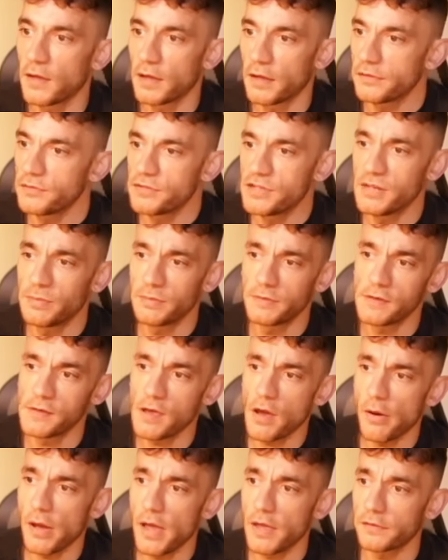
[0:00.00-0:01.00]
And G P T
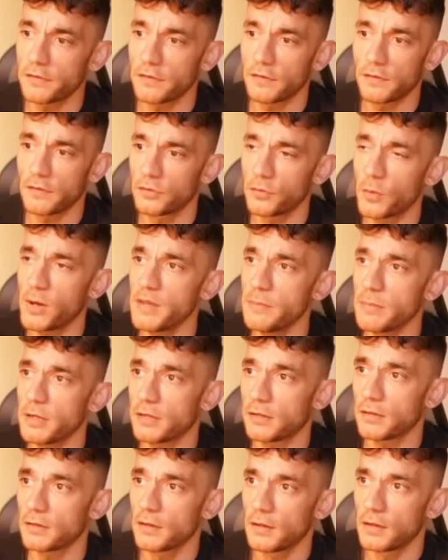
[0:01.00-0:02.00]
O S twenty
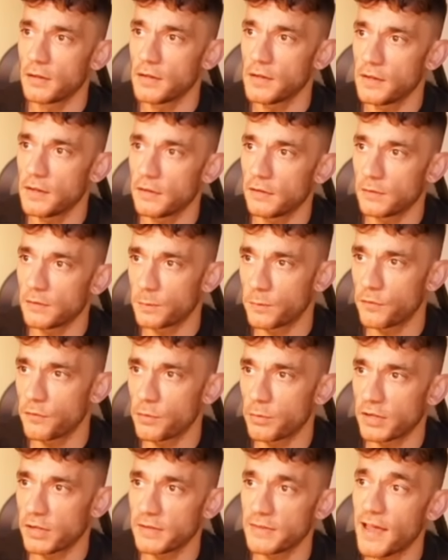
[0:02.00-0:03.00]
B is
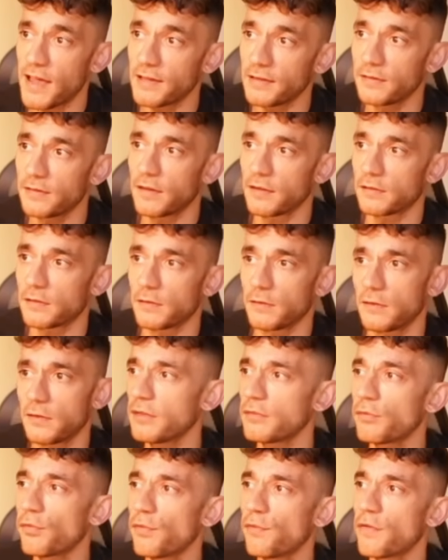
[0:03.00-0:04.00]
performing at ninety-six. So
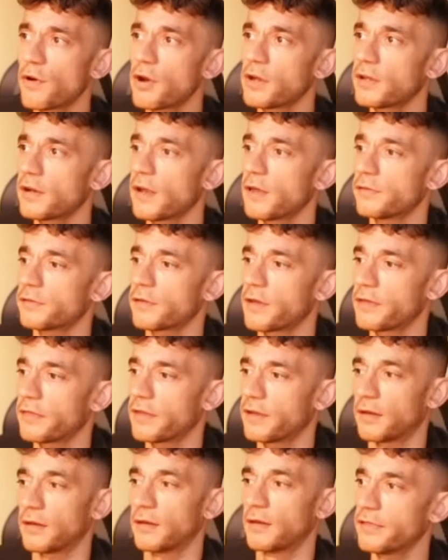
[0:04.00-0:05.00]
they're all very close, aren't
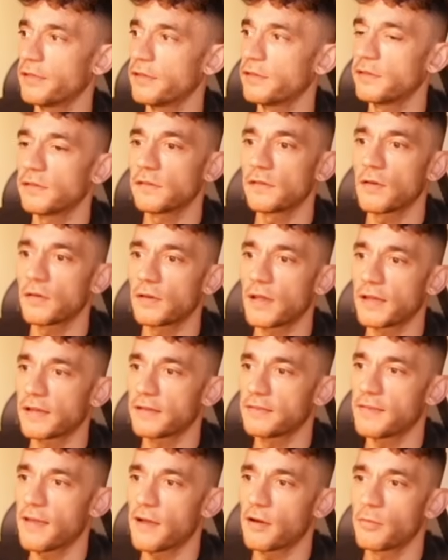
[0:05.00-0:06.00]
they? This is not like
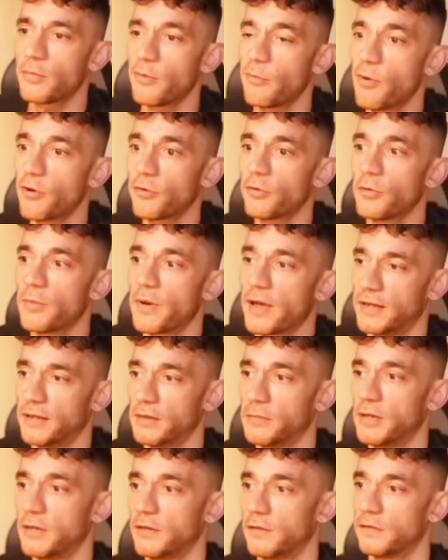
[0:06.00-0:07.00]
a terrible model by any
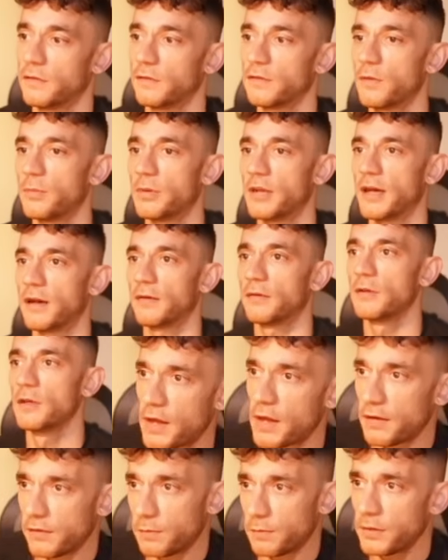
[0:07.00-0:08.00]
means that's coming out.
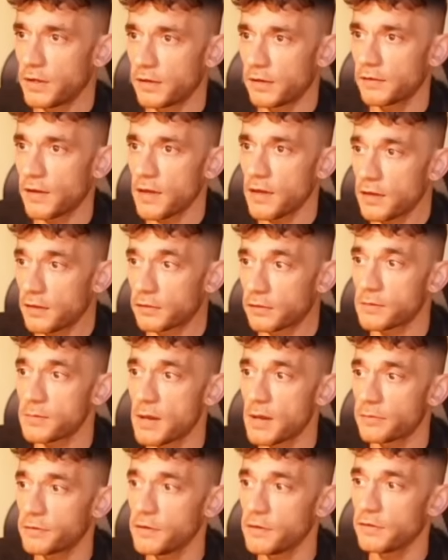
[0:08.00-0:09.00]
And it's pretty exciting to be
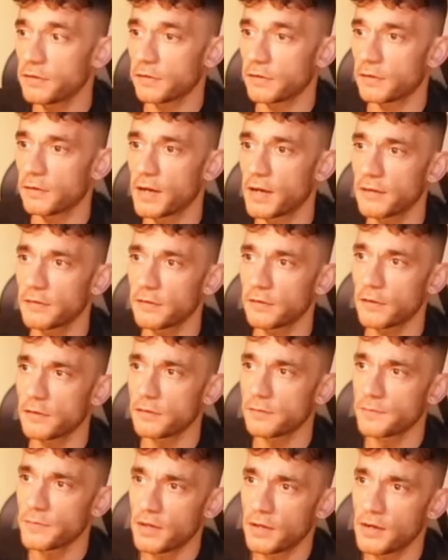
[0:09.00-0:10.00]
able to use this, right?
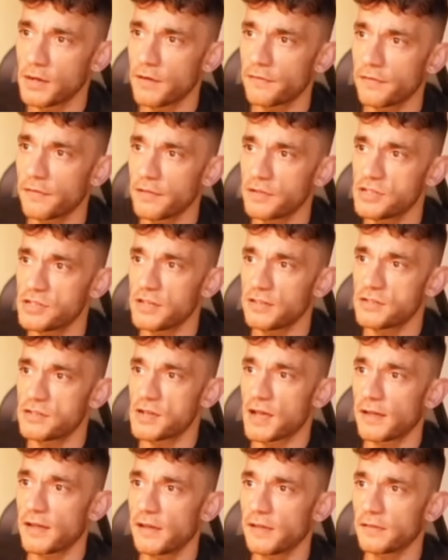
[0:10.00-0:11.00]
So enough of the chit
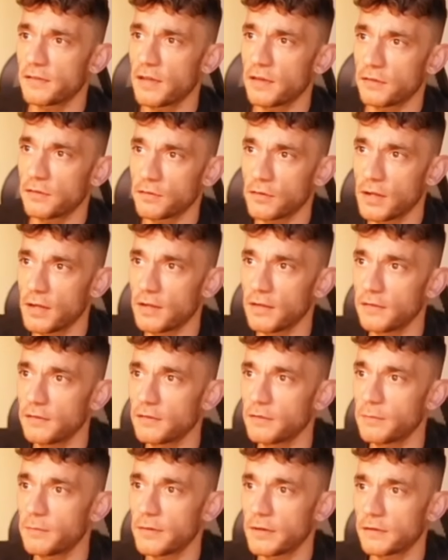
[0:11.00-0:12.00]
chat. Let's get straight
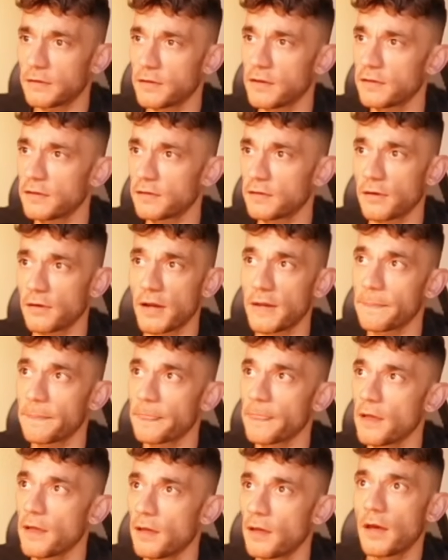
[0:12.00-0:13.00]
into business, right?
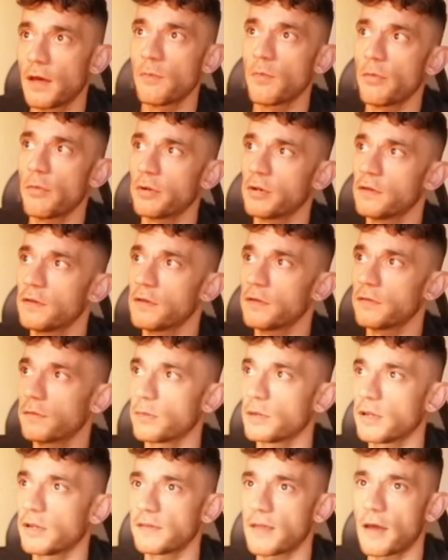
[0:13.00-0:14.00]
And what we're going to
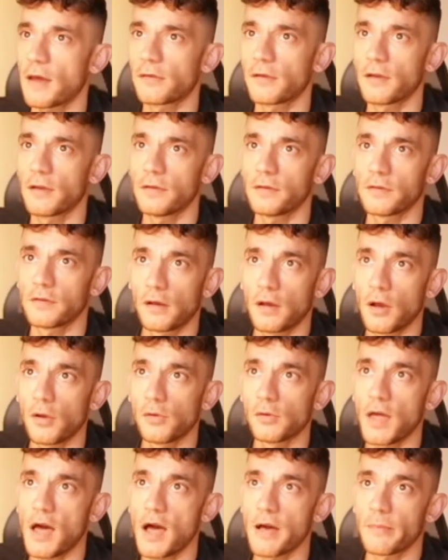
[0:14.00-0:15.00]
we're going to download
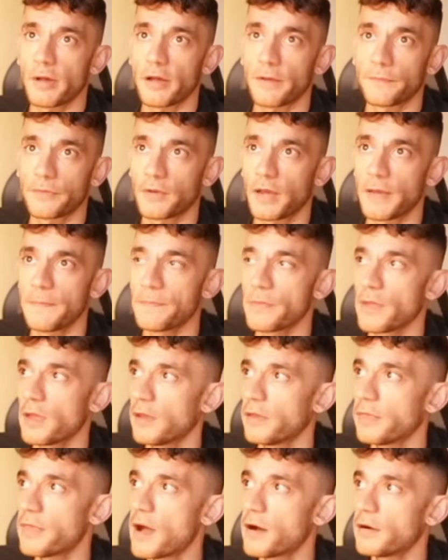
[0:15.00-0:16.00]
Ollama, right?
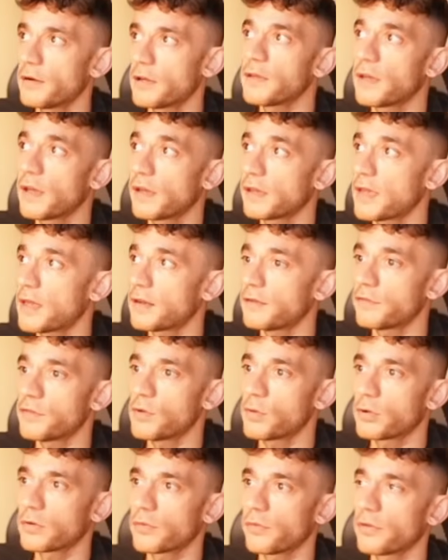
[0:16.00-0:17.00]
Now, again, if
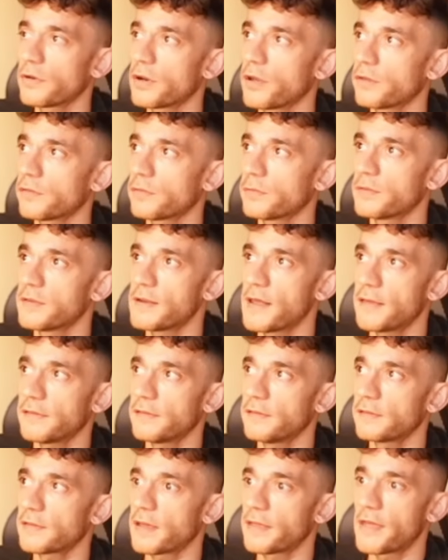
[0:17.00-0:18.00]
you want all the notes from today, it's
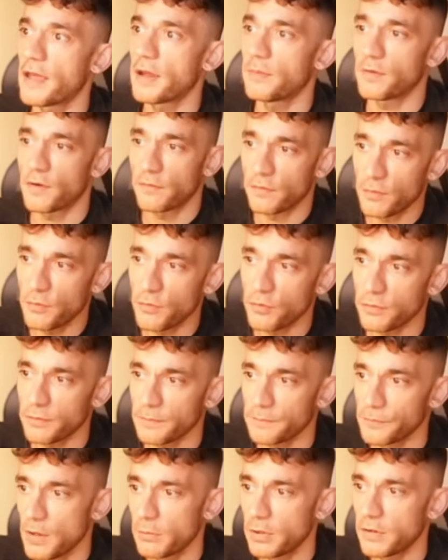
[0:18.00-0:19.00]
inside their profit
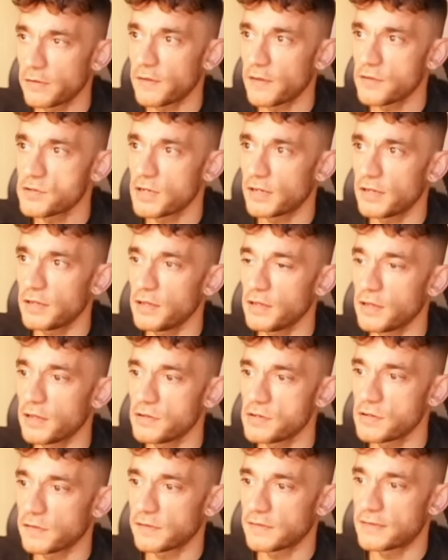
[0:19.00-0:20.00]
boardroom, but essentially you can
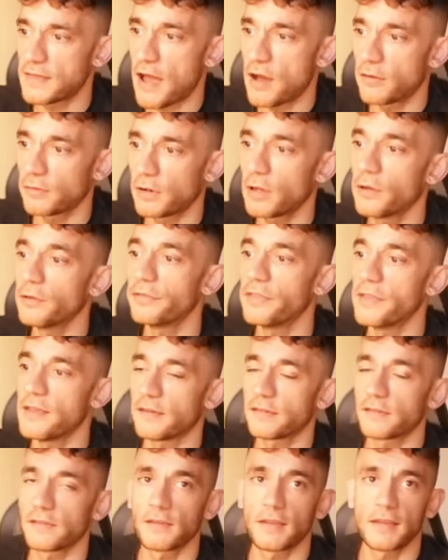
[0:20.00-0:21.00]
just download
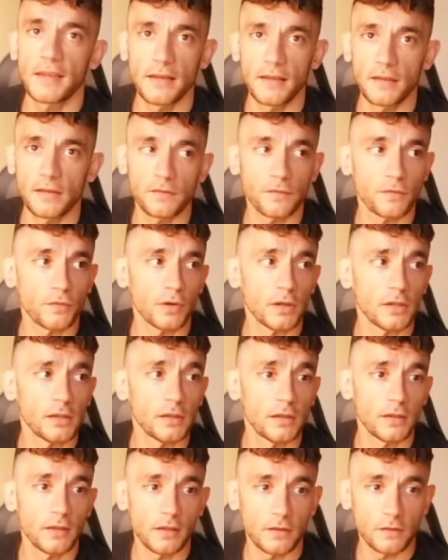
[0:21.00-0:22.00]
this. It is
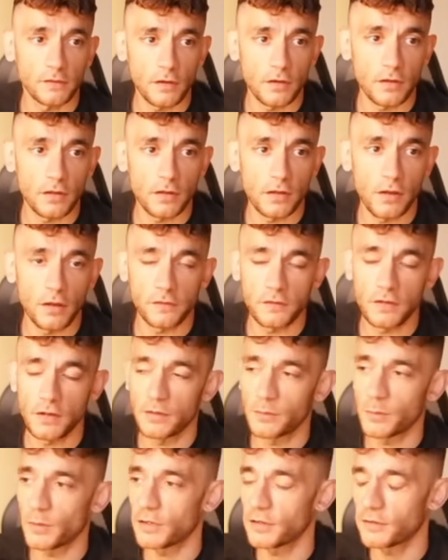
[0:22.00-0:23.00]
free. It's not going to cost you
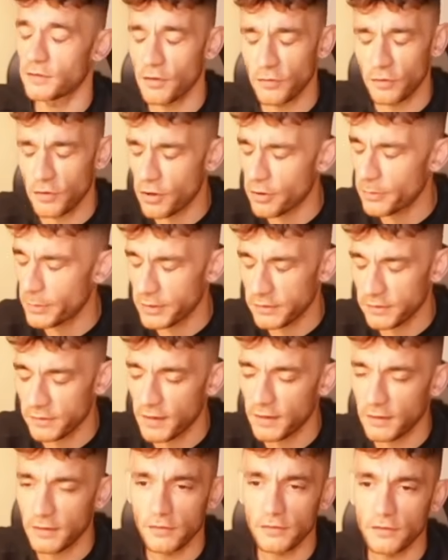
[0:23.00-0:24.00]
any money. Don't comment
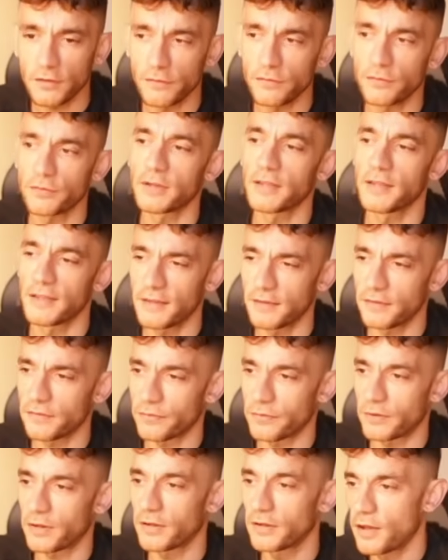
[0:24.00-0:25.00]
saying it's not free. It is
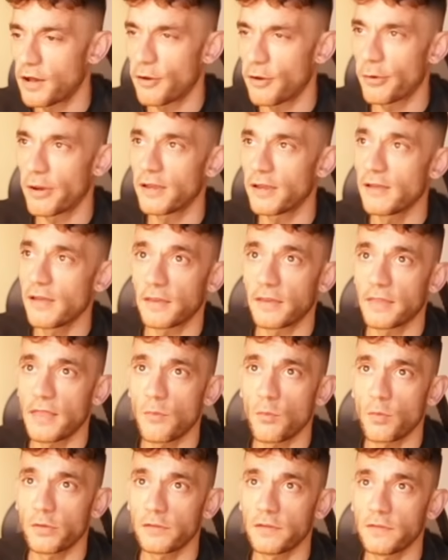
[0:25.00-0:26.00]
free. All right. And
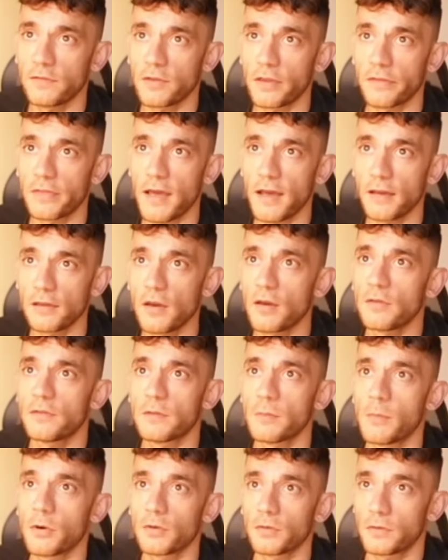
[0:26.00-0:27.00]
then once you've done that, go
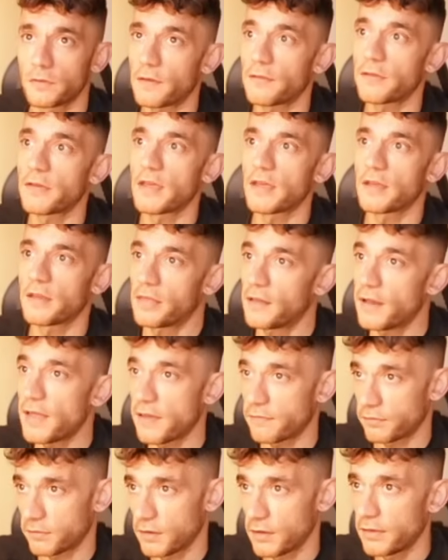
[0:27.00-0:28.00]
to models over here on the left.